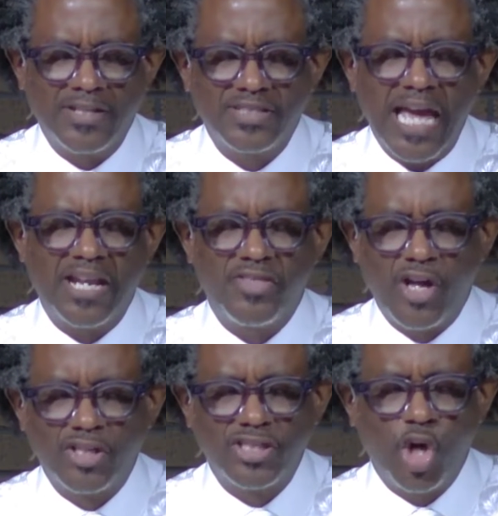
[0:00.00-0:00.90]
and our
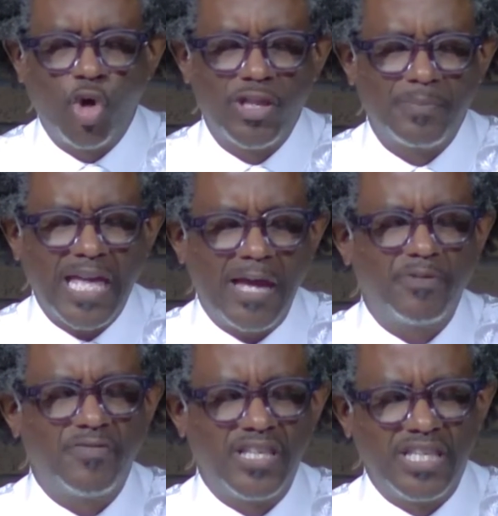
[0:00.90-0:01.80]
scattered thoughts and hold them
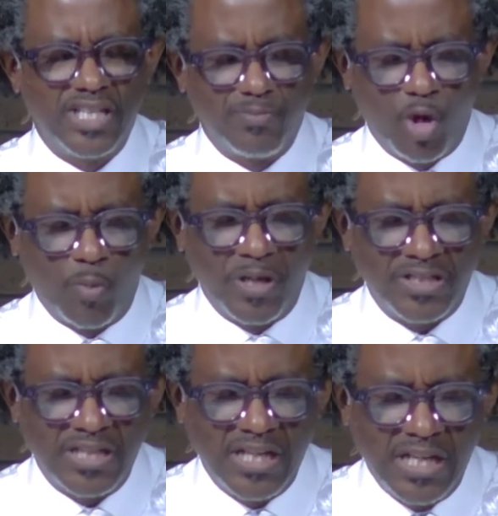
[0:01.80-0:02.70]
captive in these
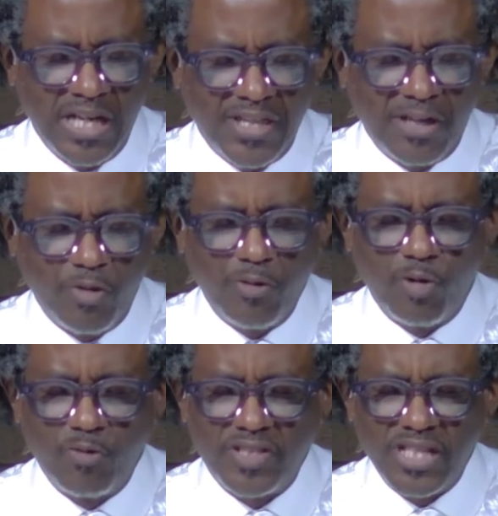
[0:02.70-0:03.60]
moments, that we
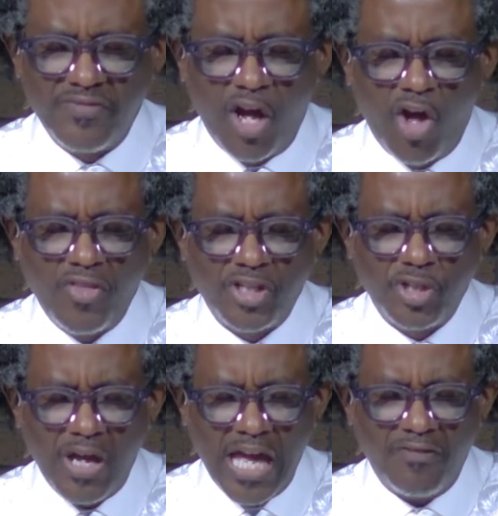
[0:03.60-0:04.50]
will receive all
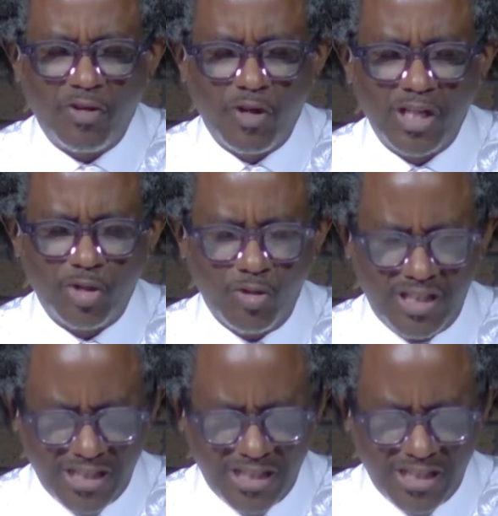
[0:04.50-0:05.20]
that you have for us to